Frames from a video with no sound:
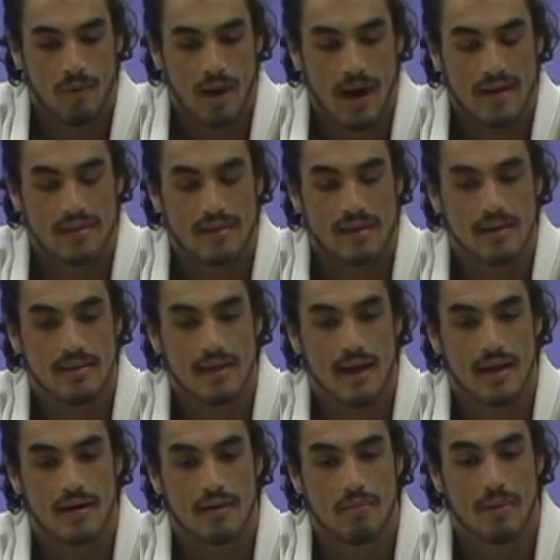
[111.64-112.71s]
I think
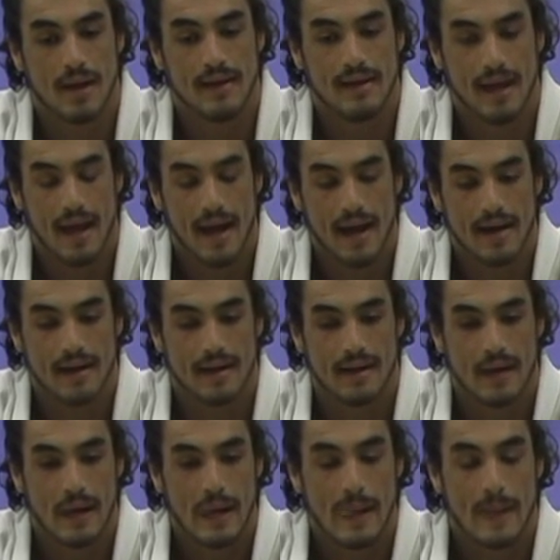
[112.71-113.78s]
that my dad,
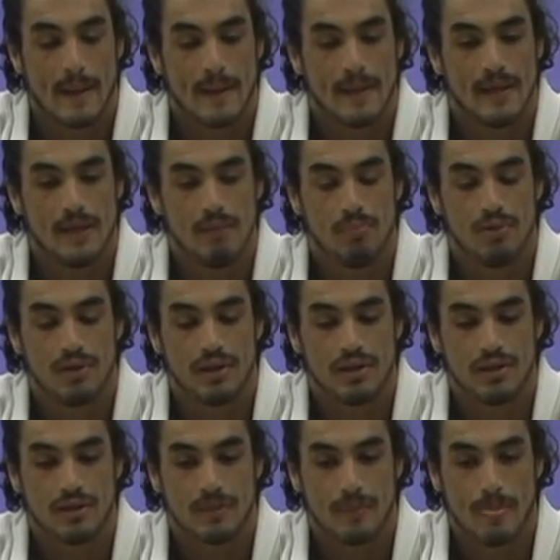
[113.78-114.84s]
he put
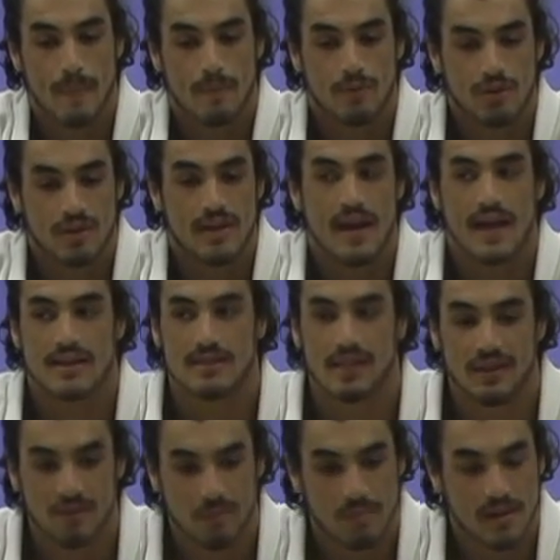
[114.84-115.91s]
it to the next
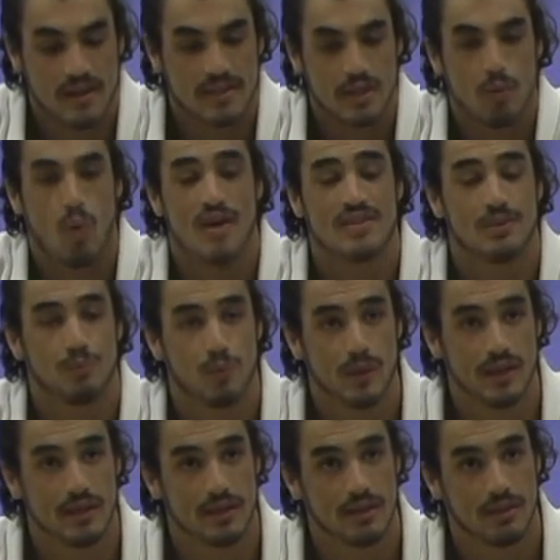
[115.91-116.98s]
level because he wasn't
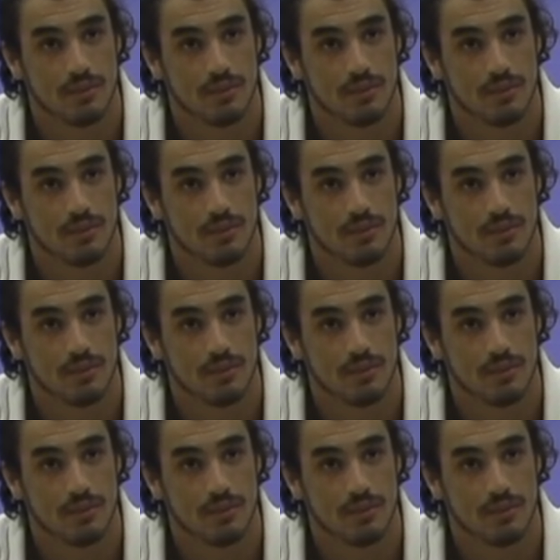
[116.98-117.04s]
weak.